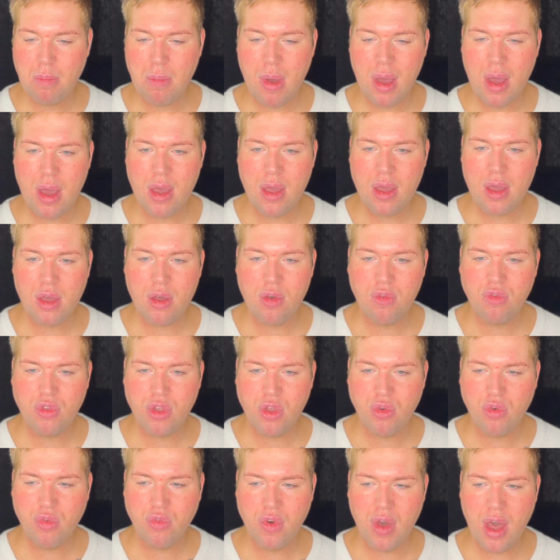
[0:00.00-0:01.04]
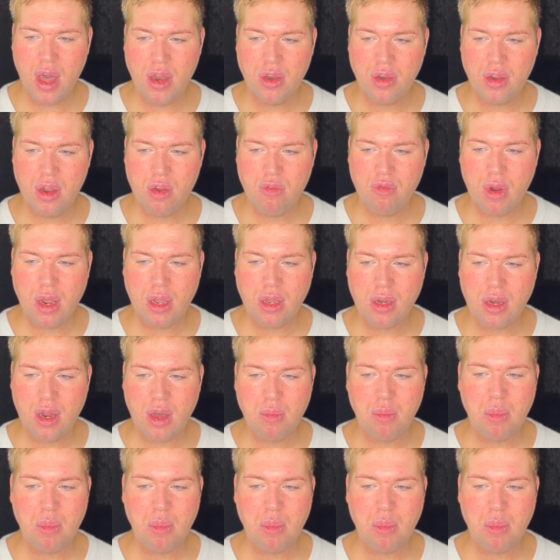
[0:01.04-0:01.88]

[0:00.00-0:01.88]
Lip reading: my viewfinder right now,